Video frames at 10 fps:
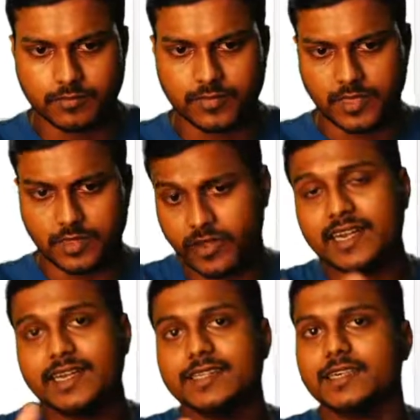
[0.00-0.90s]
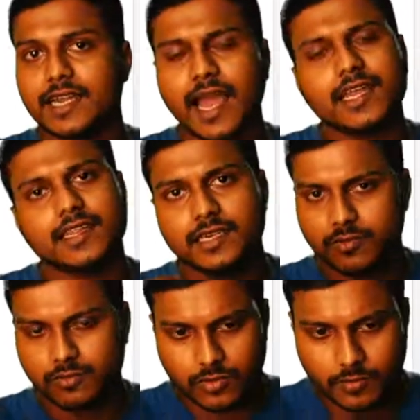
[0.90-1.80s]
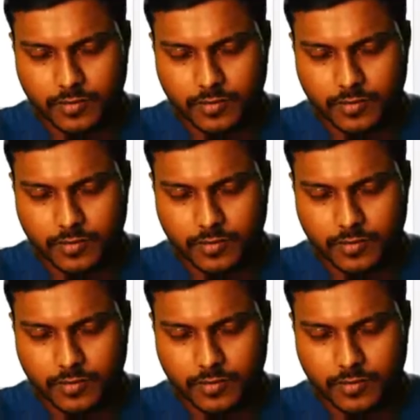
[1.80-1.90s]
when it is a tie, then it would maybe